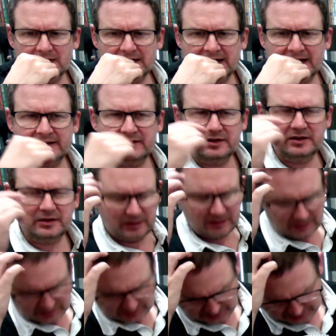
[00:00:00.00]
And
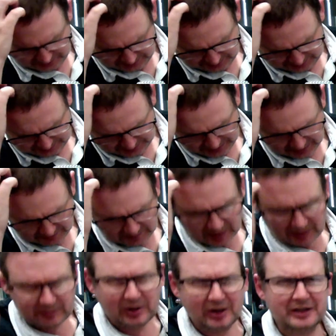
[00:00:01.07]

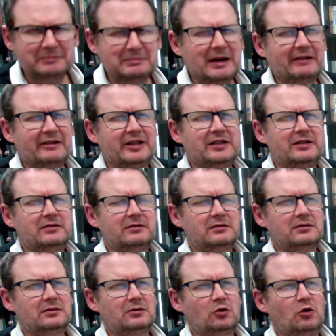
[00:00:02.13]
I'm kind of married,
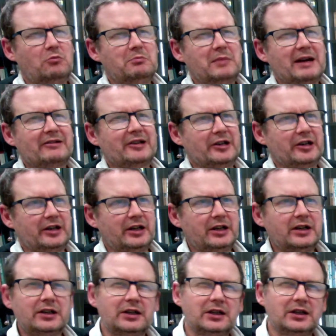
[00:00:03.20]
or marrying
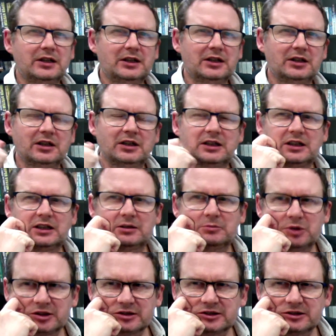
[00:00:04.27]

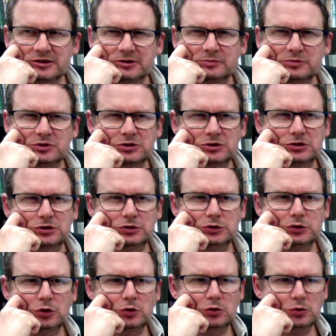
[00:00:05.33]
my systems to
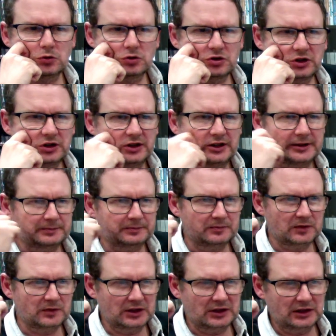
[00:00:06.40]
Concourse CI
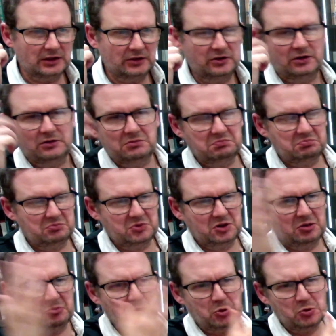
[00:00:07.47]
because it's
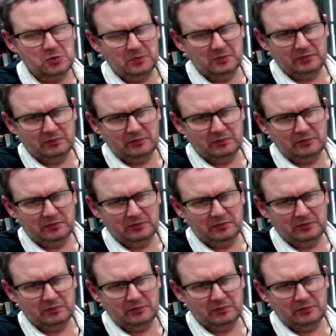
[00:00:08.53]
simple